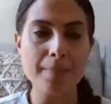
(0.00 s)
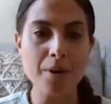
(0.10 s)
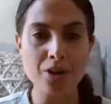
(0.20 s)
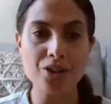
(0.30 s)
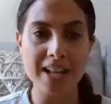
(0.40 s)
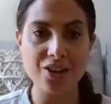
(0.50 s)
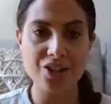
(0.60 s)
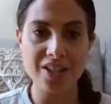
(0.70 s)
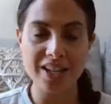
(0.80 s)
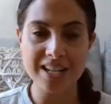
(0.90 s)
not just
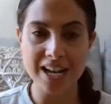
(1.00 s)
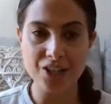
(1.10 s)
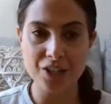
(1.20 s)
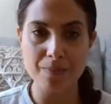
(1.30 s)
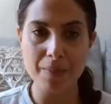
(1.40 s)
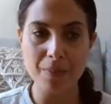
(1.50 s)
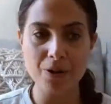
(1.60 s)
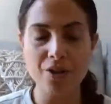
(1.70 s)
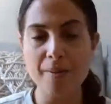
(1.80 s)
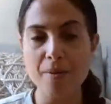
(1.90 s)
anxiously attached to my
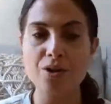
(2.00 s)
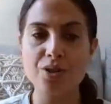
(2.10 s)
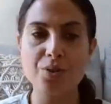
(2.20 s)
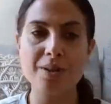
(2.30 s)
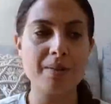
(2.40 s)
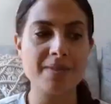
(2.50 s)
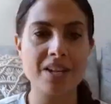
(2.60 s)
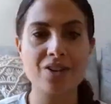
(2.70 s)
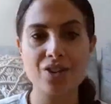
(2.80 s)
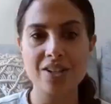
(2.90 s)
partner, I'm also sometimes
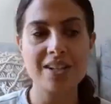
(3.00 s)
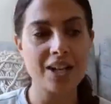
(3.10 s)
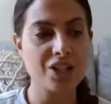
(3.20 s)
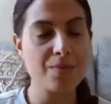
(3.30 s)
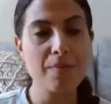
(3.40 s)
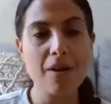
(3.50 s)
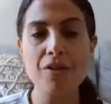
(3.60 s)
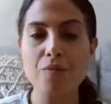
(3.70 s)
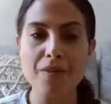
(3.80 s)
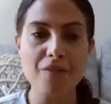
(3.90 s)
anxiously attached to my
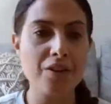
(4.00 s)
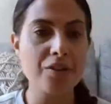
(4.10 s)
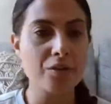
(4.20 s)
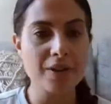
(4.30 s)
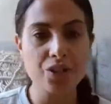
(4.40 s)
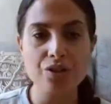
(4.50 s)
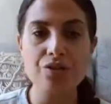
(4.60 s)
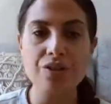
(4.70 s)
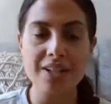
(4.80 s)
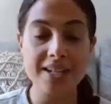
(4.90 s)
mother, my father, my
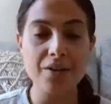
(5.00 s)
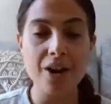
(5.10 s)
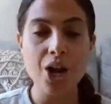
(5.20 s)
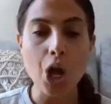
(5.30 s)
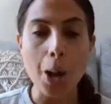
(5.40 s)
children, etc.